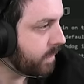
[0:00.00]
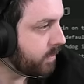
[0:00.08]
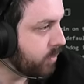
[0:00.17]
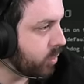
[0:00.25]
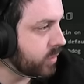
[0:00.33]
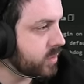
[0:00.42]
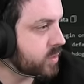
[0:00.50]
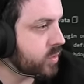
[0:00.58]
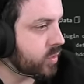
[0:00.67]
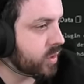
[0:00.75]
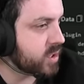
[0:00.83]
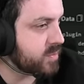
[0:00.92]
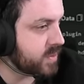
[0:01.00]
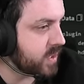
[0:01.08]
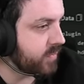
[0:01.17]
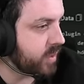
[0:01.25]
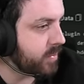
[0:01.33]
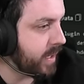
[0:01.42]
Born is talking
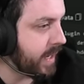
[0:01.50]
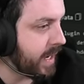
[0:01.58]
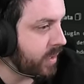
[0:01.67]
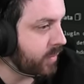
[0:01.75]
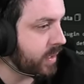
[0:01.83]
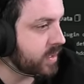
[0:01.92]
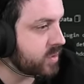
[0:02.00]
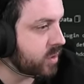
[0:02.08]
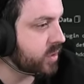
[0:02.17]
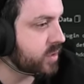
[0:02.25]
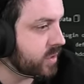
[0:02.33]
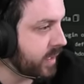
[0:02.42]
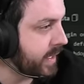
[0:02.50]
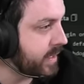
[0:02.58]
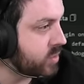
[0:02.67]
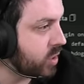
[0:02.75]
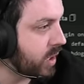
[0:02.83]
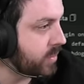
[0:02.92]
specifically about how it is on a
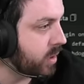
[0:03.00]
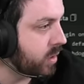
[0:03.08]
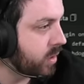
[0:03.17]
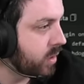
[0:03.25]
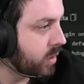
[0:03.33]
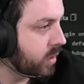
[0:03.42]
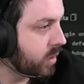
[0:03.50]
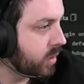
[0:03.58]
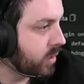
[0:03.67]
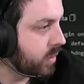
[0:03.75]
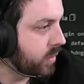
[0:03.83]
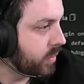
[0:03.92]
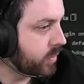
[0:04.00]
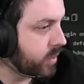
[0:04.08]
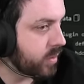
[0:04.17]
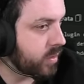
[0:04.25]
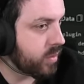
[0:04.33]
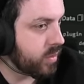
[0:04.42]
delayed timer.
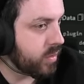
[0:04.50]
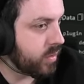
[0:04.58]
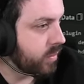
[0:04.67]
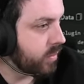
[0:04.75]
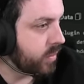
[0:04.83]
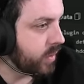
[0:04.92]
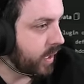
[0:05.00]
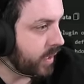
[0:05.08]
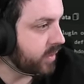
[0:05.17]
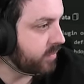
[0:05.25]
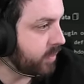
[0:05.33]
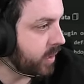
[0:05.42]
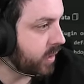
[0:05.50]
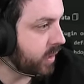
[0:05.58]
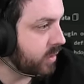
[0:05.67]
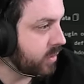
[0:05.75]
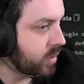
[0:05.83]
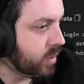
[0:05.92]
The, the Hunllef
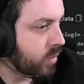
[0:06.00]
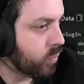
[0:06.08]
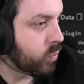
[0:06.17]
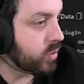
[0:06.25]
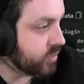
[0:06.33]
plugin was